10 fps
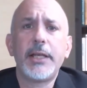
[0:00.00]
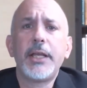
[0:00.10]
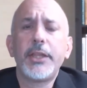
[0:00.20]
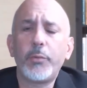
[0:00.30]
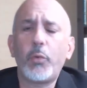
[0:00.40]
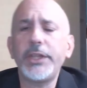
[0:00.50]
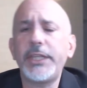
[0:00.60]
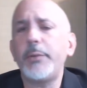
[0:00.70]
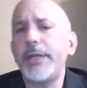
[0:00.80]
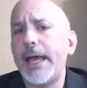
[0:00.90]
The one
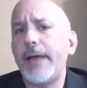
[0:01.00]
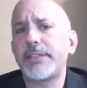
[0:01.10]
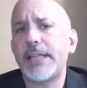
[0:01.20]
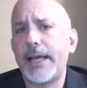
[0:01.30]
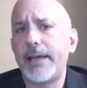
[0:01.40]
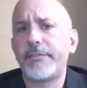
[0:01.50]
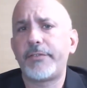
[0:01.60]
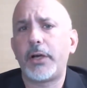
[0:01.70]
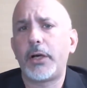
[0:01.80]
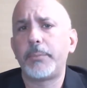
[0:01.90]
thing we have to have
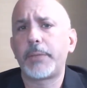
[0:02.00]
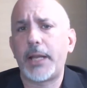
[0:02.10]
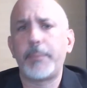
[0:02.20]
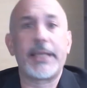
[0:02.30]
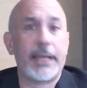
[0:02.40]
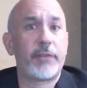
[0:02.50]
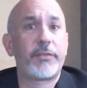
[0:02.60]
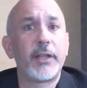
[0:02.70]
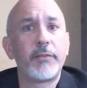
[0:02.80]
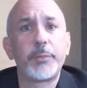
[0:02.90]
kind of be
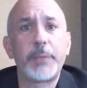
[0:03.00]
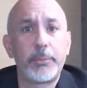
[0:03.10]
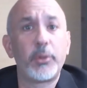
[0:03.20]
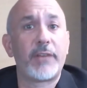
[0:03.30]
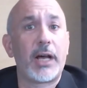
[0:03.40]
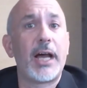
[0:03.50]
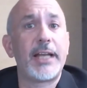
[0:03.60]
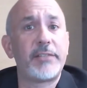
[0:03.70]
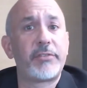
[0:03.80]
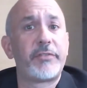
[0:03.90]
careful of with people who have a high
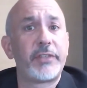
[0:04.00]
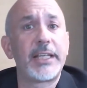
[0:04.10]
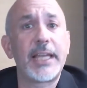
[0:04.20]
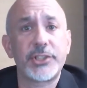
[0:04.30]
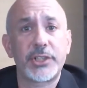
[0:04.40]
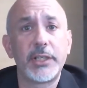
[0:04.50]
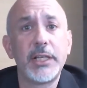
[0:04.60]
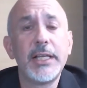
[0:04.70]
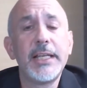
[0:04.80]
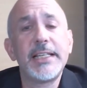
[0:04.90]
need for affiliation
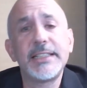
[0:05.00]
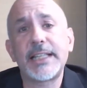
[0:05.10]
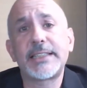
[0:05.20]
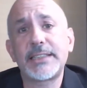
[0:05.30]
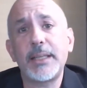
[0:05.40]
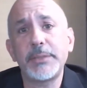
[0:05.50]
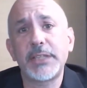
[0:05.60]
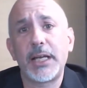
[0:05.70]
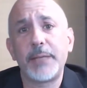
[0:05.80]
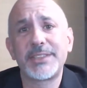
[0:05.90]
is that
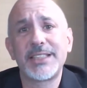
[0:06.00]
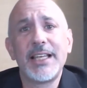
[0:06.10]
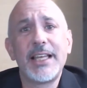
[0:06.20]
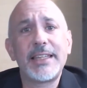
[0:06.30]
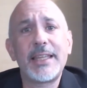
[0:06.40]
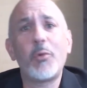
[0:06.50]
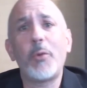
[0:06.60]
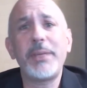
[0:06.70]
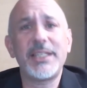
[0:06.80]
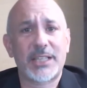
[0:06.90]
sometimes they won't
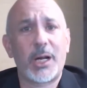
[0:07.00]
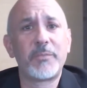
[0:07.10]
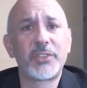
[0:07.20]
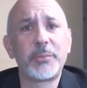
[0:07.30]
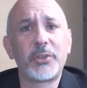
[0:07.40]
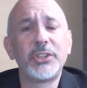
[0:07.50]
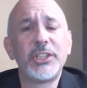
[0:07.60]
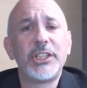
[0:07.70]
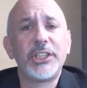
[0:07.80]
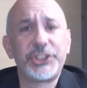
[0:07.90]
be as comfortable
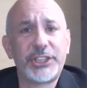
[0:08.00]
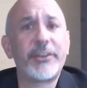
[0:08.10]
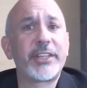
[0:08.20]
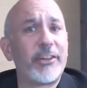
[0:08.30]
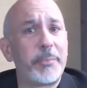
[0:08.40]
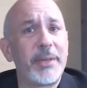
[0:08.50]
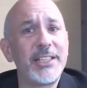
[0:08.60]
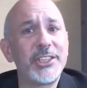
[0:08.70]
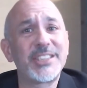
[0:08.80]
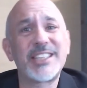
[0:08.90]
sharing their
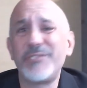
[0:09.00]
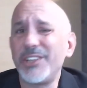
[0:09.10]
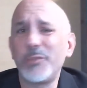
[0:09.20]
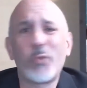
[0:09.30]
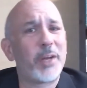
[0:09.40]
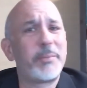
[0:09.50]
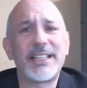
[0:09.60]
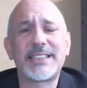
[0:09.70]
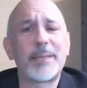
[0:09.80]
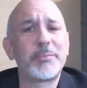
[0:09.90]
opinions because they really want to be
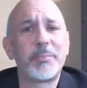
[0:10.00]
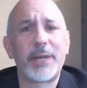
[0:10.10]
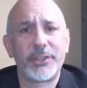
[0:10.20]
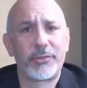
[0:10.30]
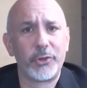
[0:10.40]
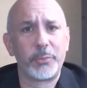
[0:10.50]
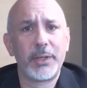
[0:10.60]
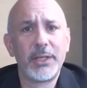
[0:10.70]
accepted by the group.